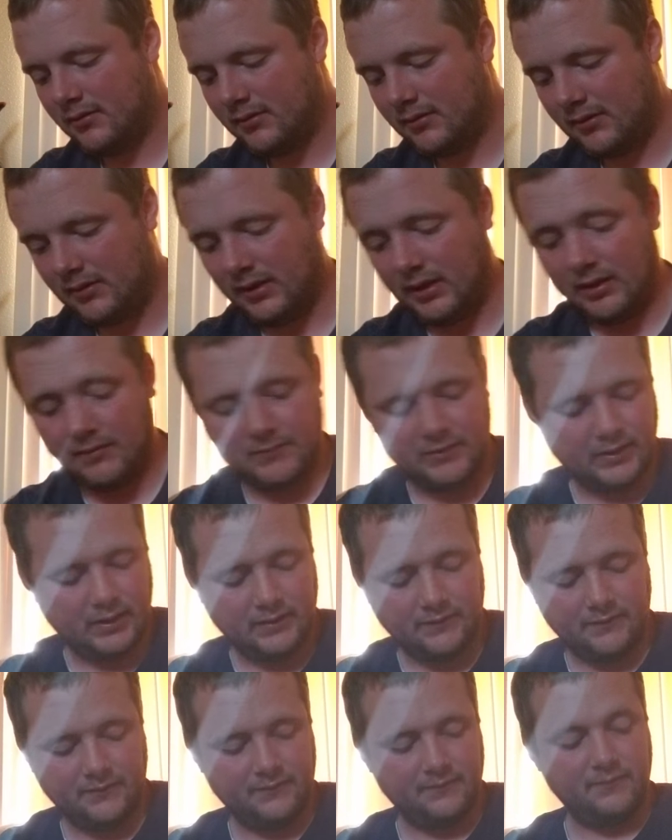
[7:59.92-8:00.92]
Game that
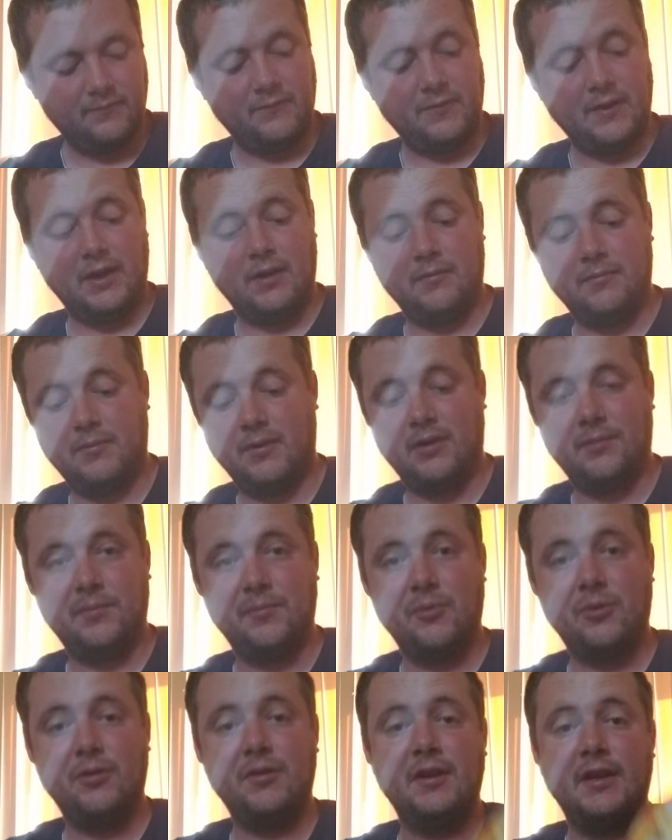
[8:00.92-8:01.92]
I've found probably
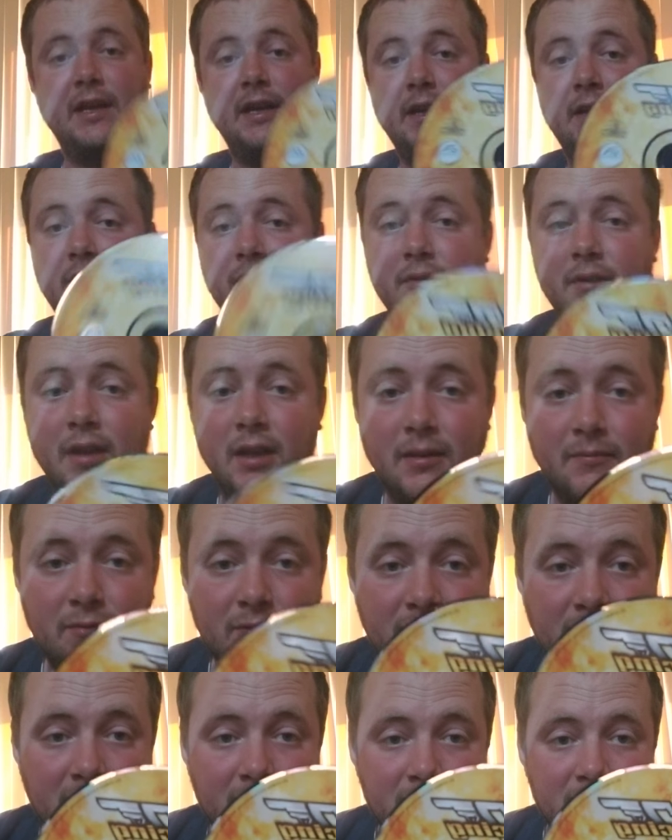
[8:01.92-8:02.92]
more than any other game for
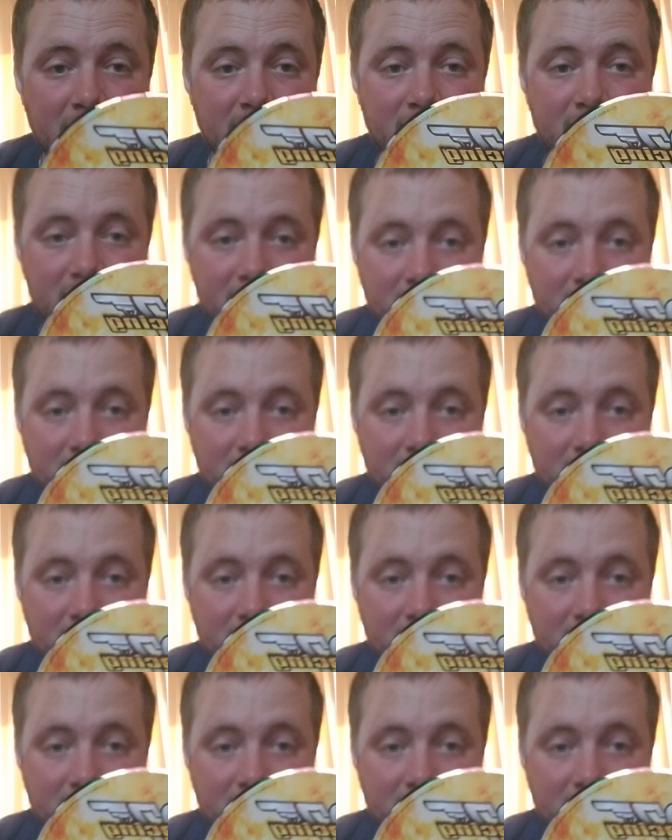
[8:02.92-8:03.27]
some reason,